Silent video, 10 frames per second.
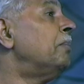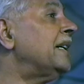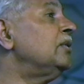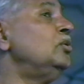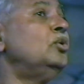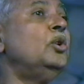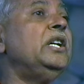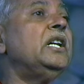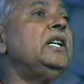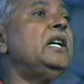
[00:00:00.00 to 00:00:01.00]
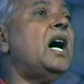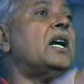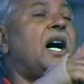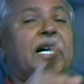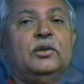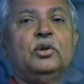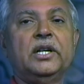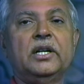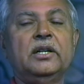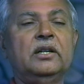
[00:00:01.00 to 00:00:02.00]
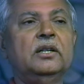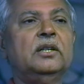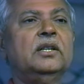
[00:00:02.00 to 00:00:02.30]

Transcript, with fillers: but knowingly or unknowingly,